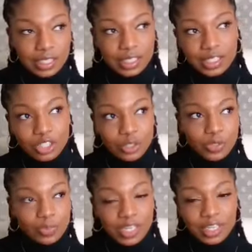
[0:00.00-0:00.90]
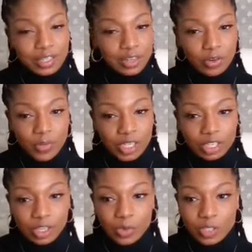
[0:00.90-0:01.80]
he's using me a little bit
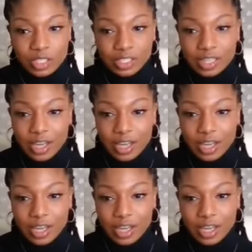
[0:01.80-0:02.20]
closer to